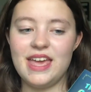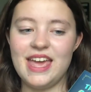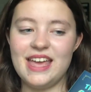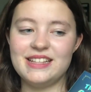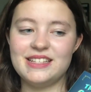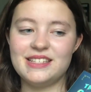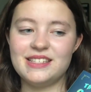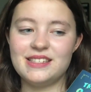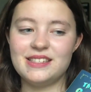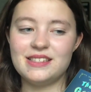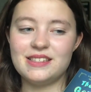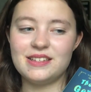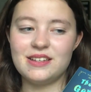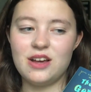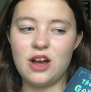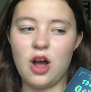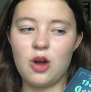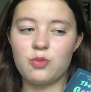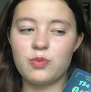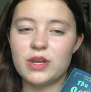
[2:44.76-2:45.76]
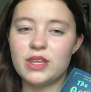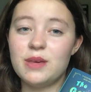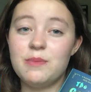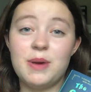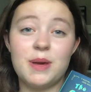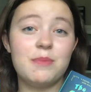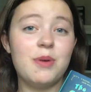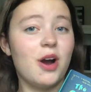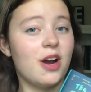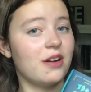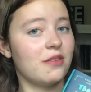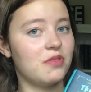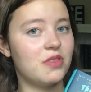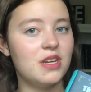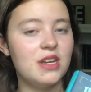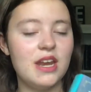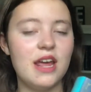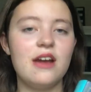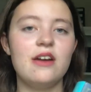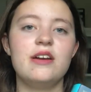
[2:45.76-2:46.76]
it's a really big part of the
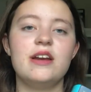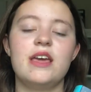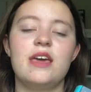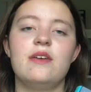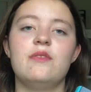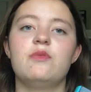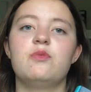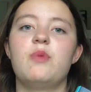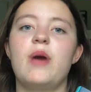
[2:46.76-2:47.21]
narrative